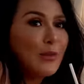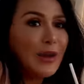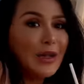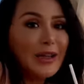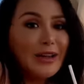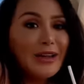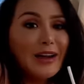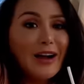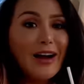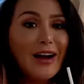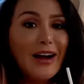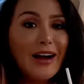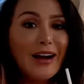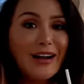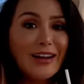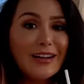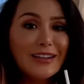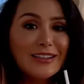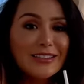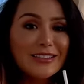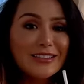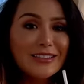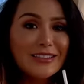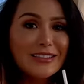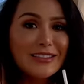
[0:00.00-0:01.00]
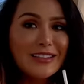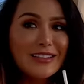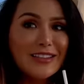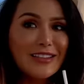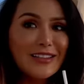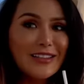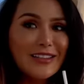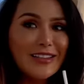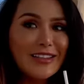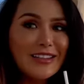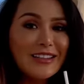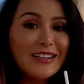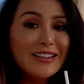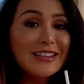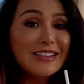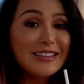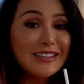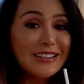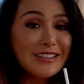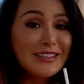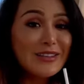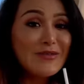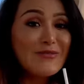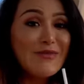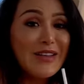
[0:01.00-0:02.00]
my gosh, this
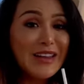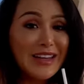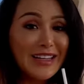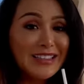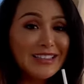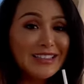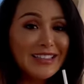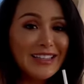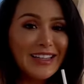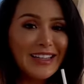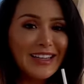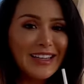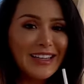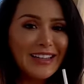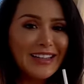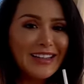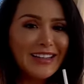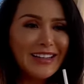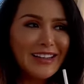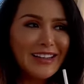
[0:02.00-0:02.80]
is amazing.